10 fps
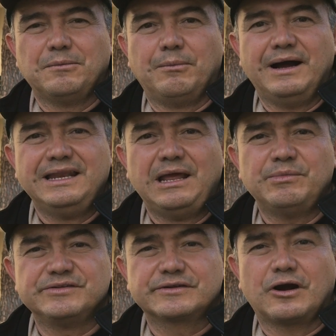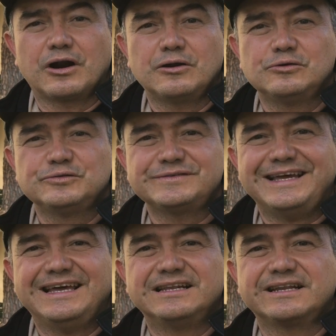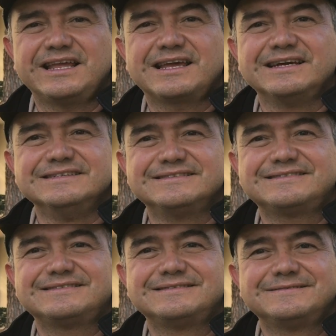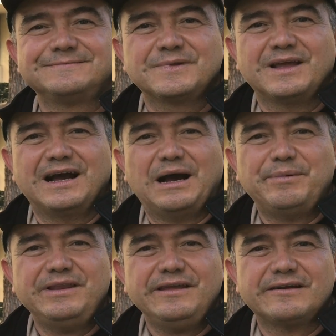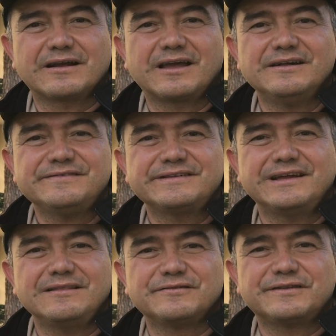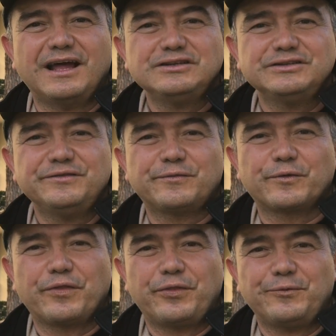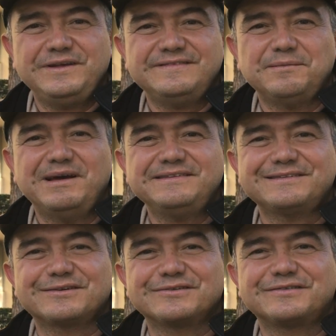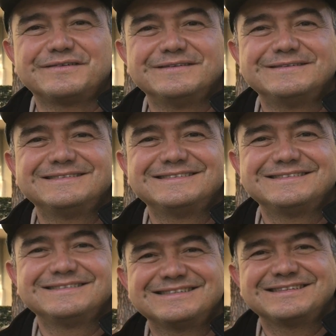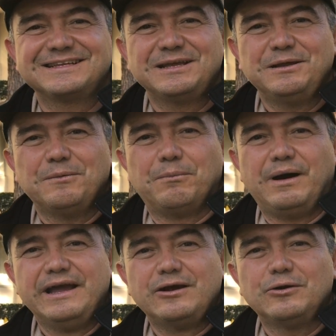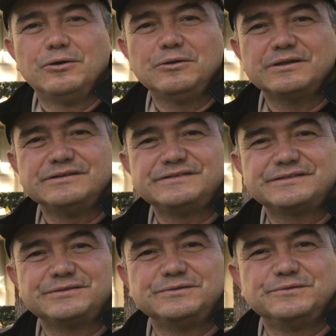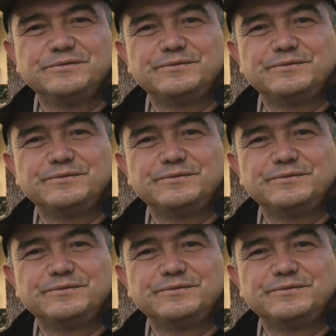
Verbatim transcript: My name is Carlos Enriquez. I've been here at Cal State Los Angeles for three semesters. My goal is to